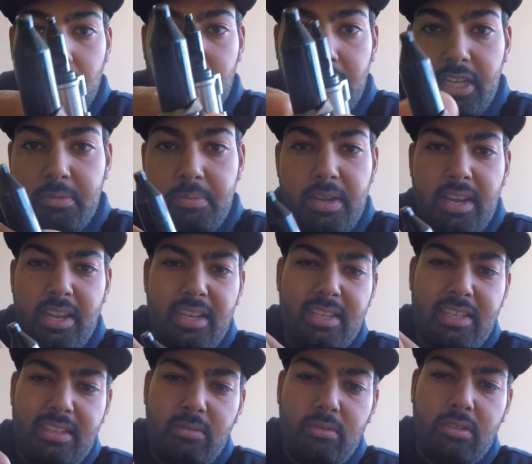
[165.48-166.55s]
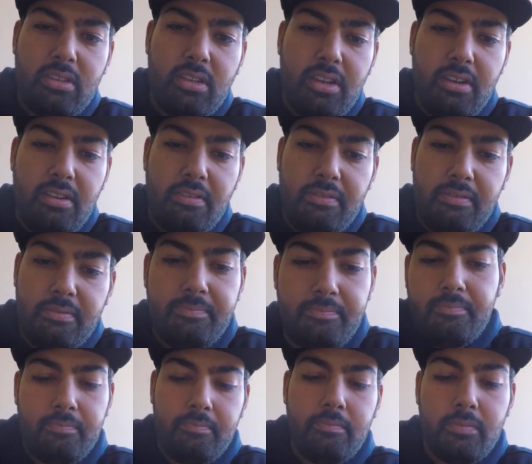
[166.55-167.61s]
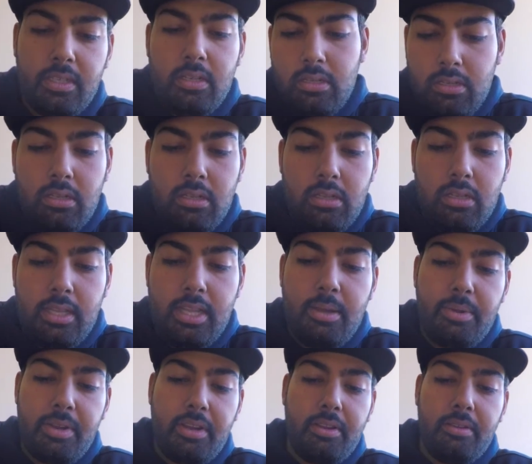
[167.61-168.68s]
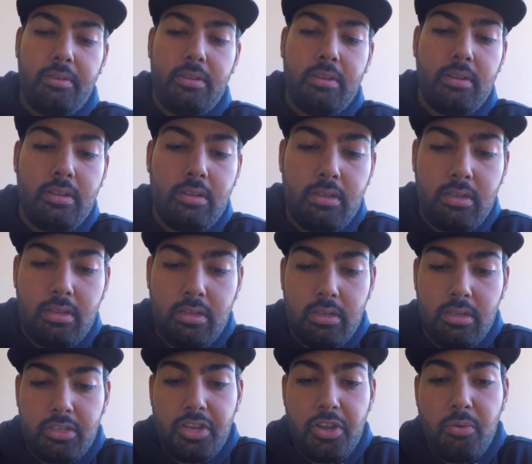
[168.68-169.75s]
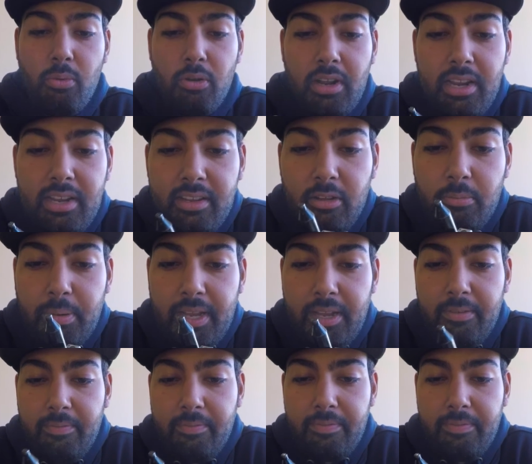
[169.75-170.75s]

this bit here. Still not tight enough. There we go. So you want a little bit.